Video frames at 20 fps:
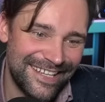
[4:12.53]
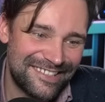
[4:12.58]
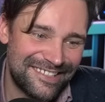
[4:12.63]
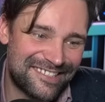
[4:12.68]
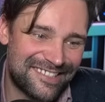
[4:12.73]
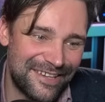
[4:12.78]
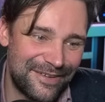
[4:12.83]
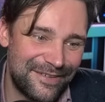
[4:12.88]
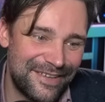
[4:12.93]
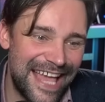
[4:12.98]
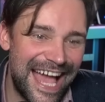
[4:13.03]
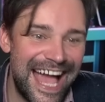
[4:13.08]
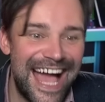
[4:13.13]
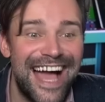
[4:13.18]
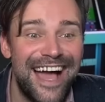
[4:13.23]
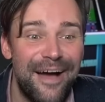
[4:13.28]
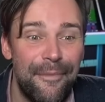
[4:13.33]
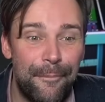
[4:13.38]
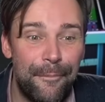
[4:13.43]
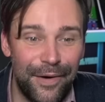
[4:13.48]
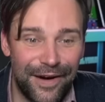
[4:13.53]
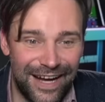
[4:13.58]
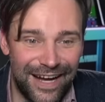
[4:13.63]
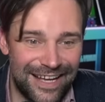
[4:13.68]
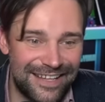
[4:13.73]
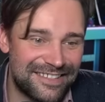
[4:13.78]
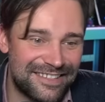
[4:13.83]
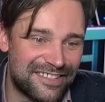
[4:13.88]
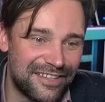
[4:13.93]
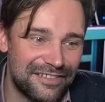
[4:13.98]
So yeah,
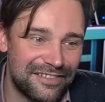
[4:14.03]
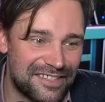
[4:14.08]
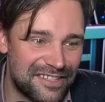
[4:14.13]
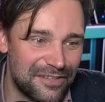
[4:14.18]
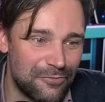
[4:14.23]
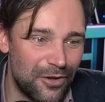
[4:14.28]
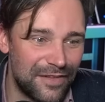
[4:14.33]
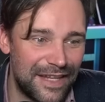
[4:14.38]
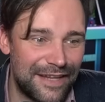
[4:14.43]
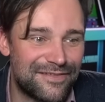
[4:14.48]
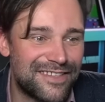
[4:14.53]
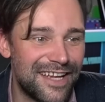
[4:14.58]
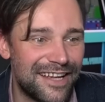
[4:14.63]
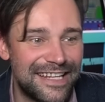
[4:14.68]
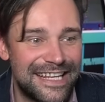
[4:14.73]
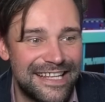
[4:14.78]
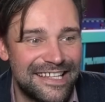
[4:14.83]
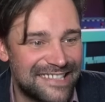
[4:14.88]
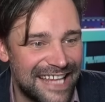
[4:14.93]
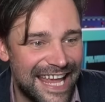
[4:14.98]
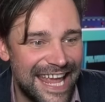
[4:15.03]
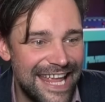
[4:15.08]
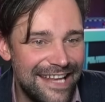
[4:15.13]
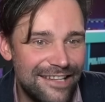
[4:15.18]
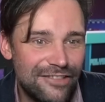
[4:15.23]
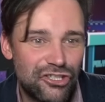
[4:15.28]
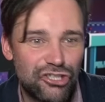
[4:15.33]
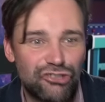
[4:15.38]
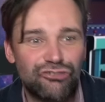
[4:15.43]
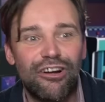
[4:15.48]
but so what they've done is,
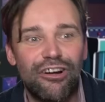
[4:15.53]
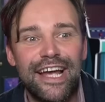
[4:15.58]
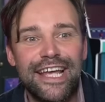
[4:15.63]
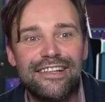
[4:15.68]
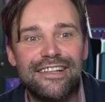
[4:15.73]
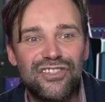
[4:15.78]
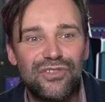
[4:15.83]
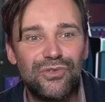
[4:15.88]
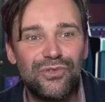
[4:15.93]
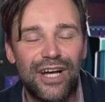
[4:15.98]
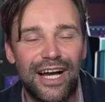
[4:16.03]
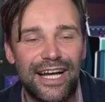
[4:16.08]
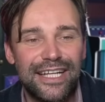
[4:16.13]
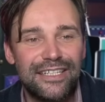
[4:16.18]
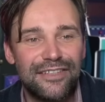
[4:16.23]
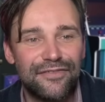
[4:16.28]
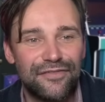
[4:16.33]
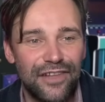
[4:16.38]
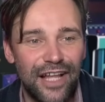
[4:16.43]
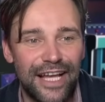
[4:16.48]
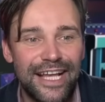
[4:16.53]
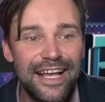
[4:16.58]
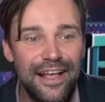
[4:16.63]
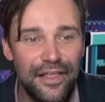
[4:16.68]
in trying to kind of